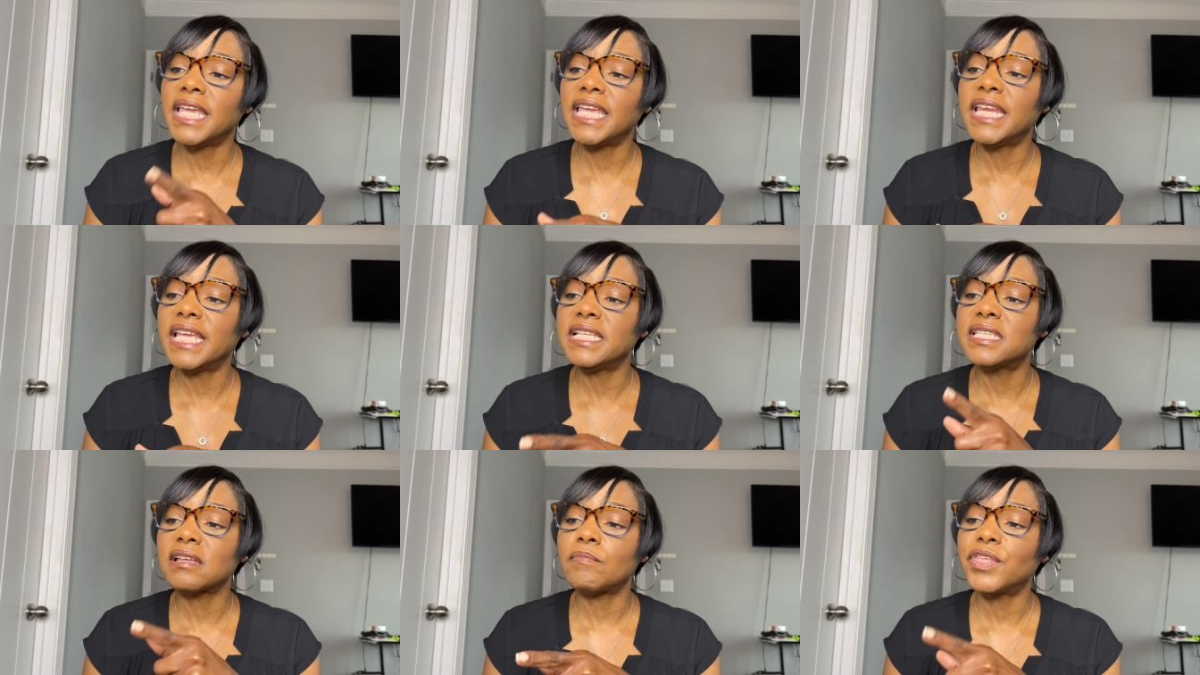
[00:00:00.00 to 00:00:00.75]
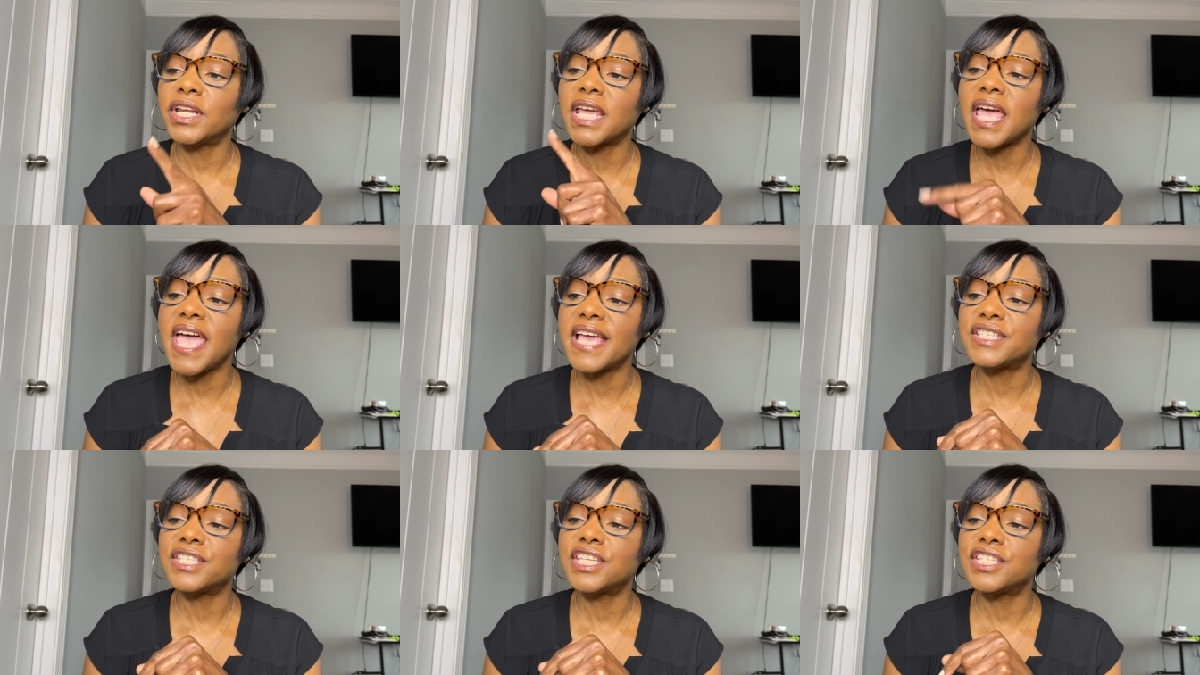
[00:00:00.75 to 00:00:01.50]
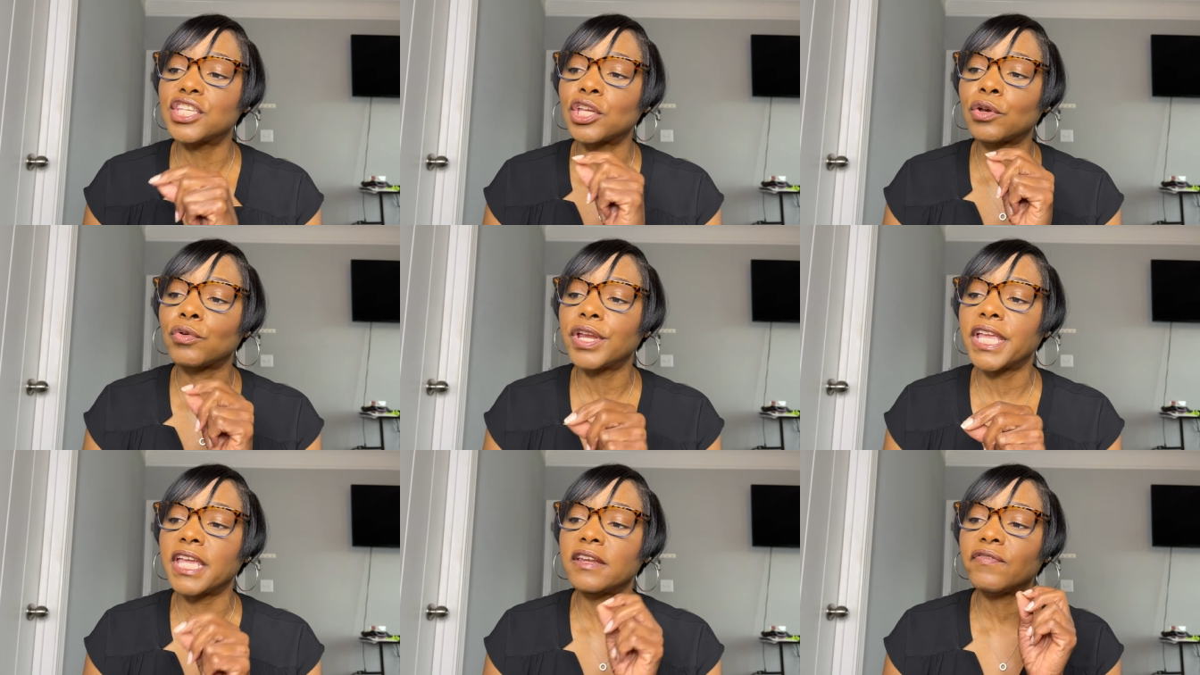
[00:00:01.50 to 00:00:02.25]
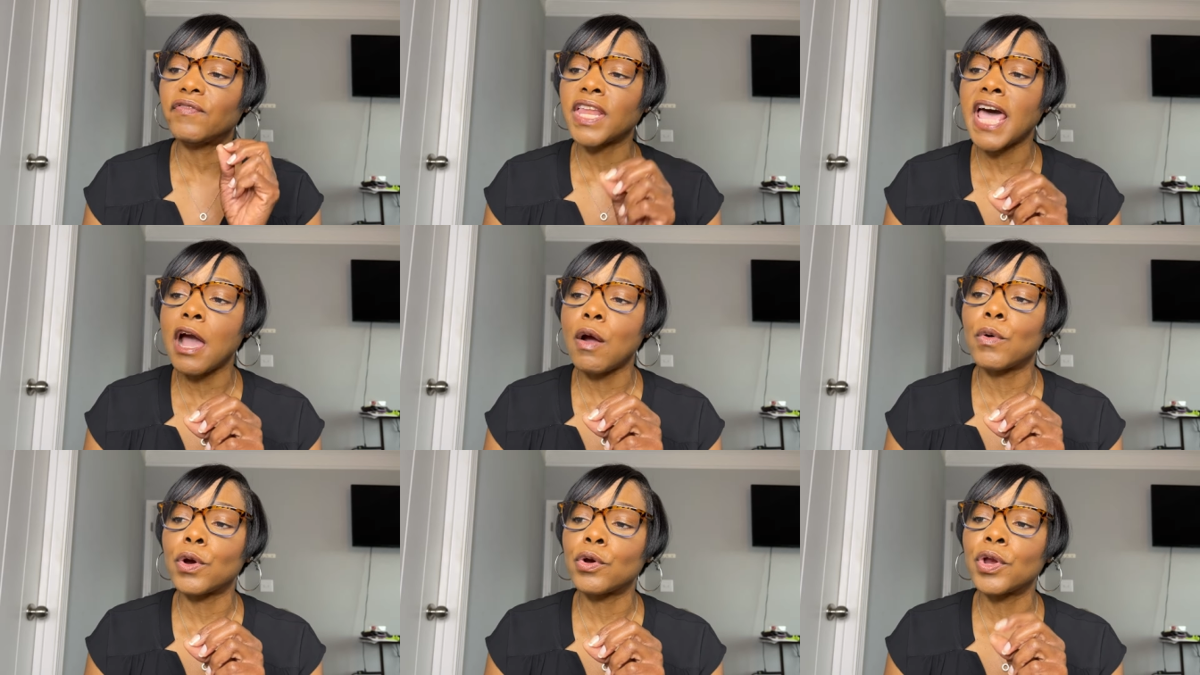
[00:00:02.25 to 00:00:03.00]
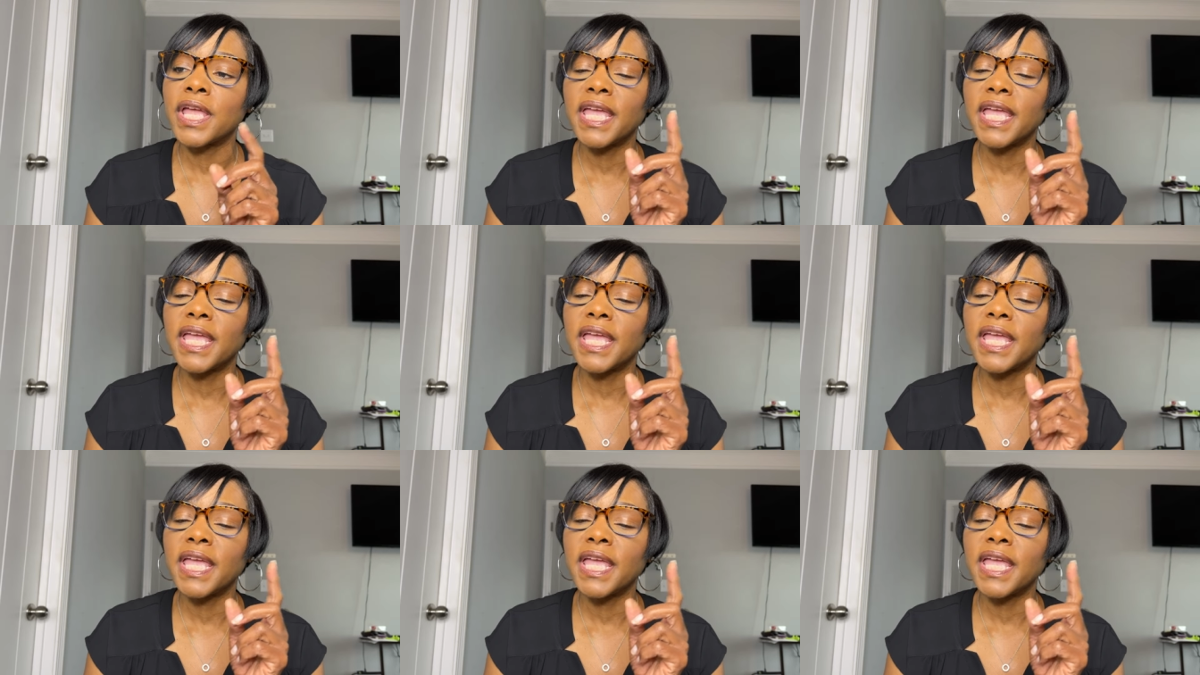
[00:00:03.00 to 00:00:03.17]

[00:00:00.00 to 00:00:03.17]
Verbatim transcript: eating something that has this cricket flour